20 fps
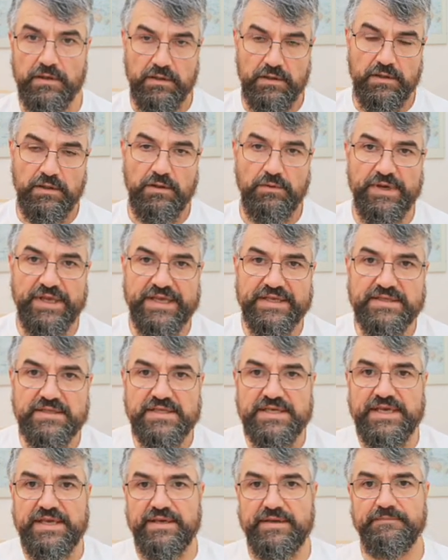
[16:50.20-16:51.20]
We can
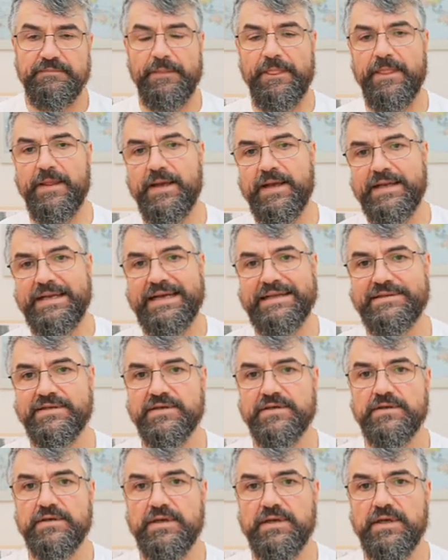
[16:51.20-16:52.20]
see
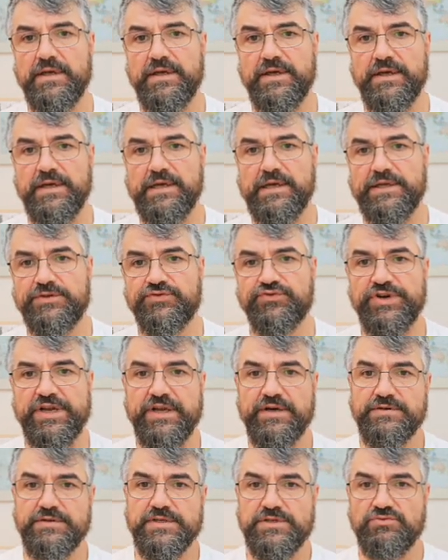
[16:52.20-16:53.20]
another
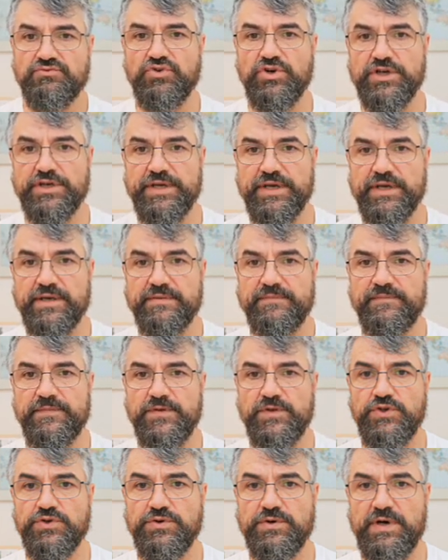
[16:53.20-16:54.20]
trigger is running.
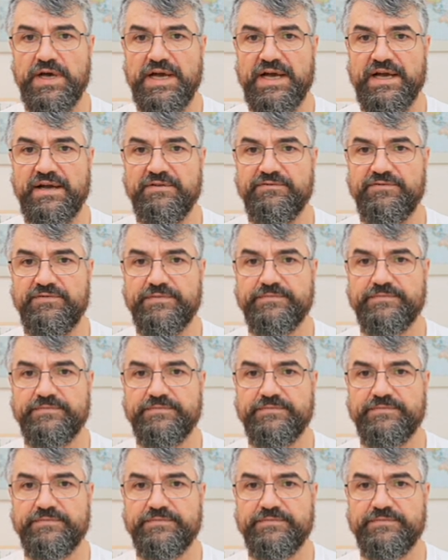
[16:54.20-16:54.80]
You have